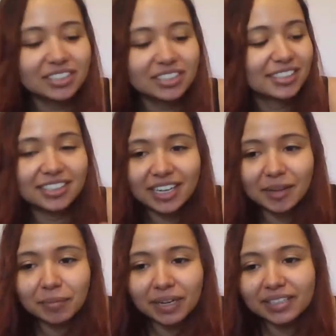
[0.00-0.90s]
she's gonna
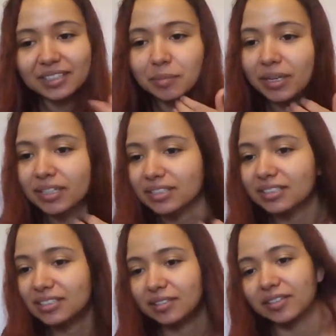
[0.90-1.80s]
combine these
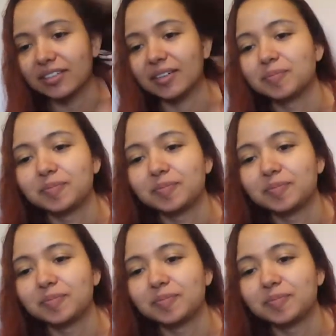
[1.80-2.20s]
mices. Okay.